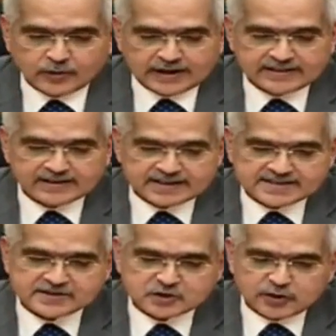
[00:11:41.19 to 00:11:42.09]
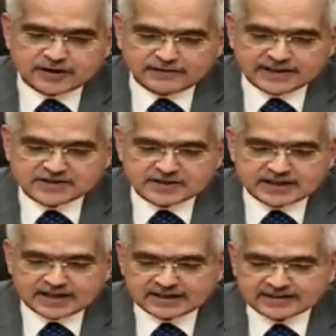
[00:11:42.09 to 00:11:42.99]
while the risks to
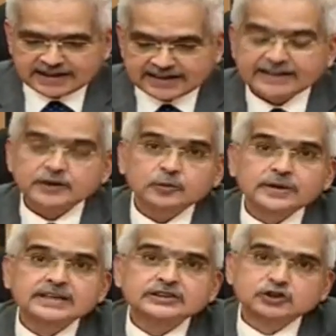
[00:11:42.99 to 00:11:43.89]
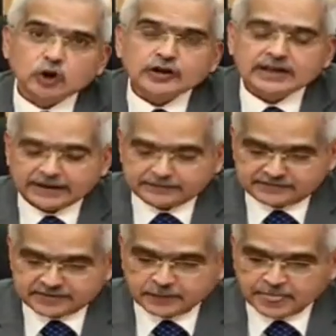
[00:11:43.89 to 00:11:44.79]
inflation are likely to be
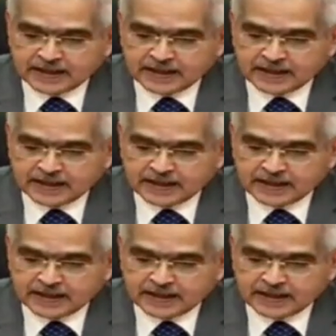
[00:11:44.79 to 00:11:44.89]
short-lived,